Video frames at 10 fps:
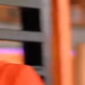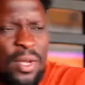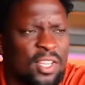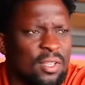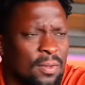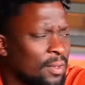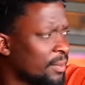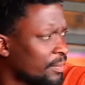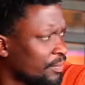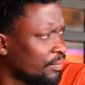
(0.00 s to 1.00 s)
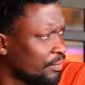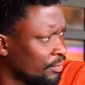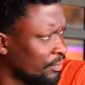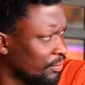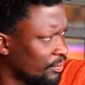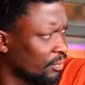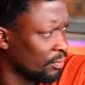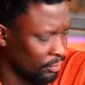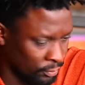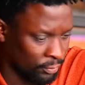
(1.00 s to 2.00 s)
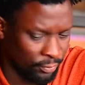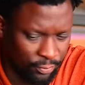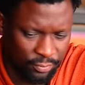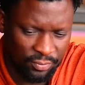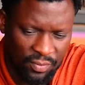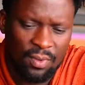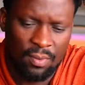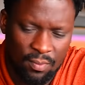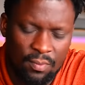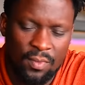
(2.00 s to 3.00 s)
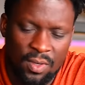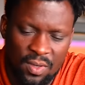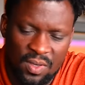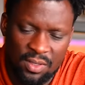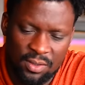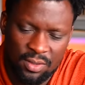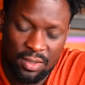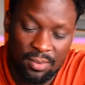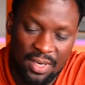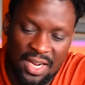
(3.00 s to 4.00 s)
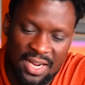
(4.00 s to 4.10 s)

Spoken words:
By the way, those issues there are real. Kuchitegira, bantuwa kuzisee vila gala la gala.